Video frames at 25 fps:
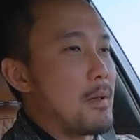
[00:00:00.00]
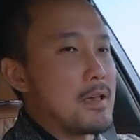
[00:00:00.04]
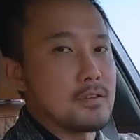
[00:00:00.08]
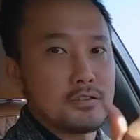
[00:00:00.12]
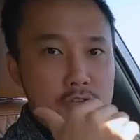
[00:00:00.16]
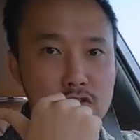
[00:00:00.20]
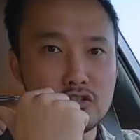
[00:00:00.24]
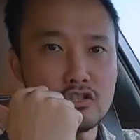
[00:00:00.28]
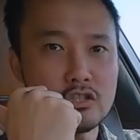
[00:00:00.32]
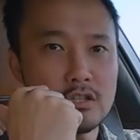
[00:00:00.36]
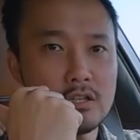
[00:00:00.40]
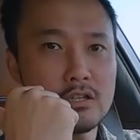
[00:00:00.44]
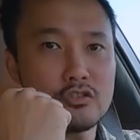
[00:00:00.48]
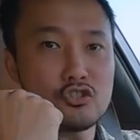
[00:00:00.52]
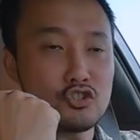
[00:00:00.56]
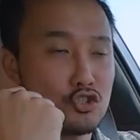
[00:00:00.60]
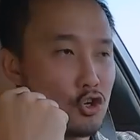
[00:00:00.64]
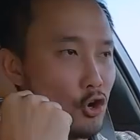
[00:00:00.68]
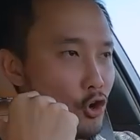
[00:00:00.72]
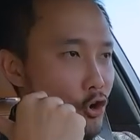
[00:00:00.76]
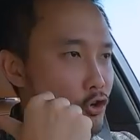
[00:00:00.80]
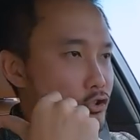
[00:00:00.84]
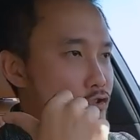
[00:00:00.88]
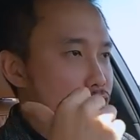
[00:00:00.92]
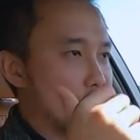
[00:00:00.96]
passenger,
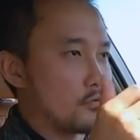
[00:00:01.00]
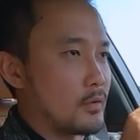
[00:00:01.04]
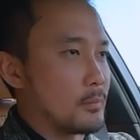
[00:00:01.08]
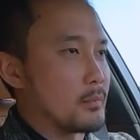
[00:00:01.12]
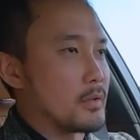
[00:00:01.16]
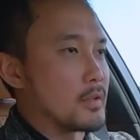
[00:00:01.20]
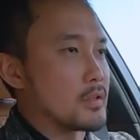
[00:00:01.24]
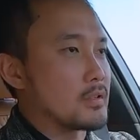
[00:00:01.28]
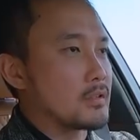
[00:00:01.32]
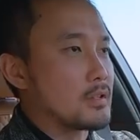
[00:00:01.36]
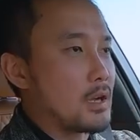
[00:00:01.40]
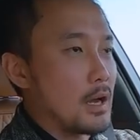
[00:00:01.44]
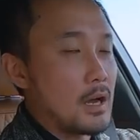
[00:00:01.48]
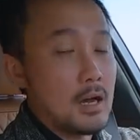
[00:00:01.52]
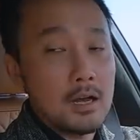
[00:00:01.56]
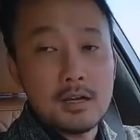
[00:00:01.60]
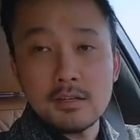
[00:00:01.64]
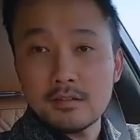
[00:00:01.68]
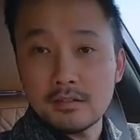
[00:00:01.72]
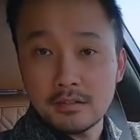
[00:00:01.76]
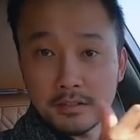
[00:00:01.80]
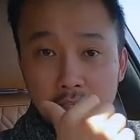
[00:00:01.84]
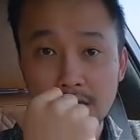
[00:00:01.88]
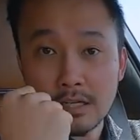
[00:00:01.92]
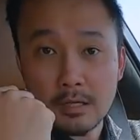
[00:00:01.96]
George from the
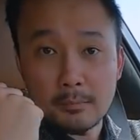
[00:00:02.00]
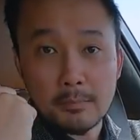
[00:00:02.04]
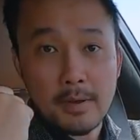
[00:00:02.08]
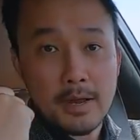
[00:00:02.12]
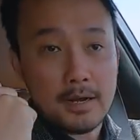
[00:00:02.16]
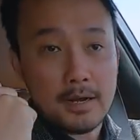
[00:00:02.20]
Star, sitting at the